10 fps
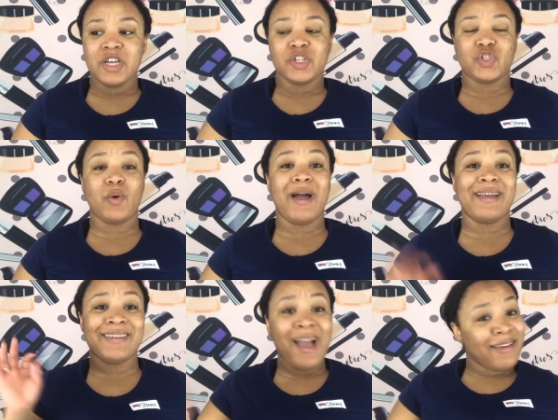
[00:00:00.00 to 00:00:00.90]
So
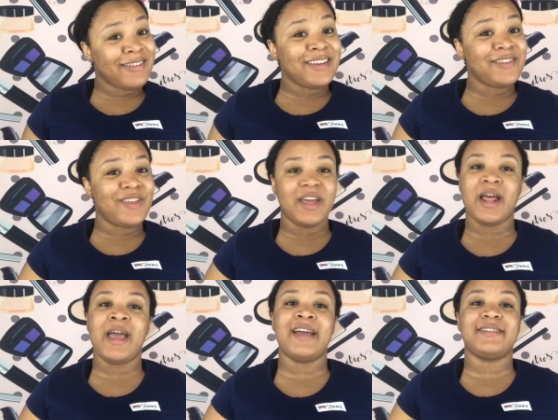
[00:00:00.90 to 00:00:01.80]
I calculated that
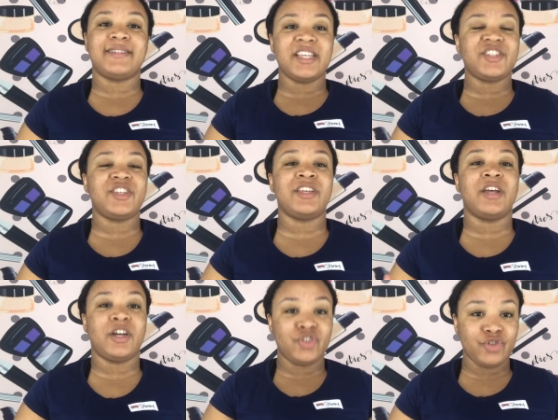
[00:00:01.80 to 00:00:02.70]
I had
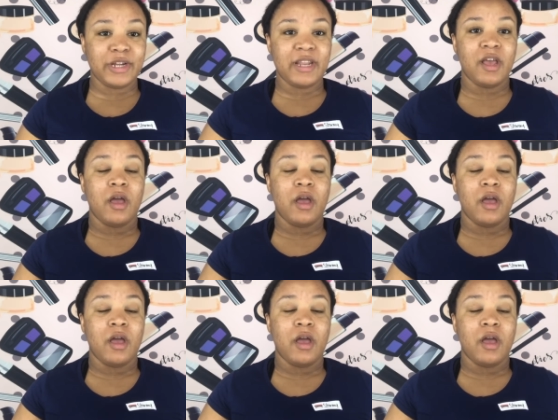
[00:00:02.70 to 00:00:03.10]
1,600,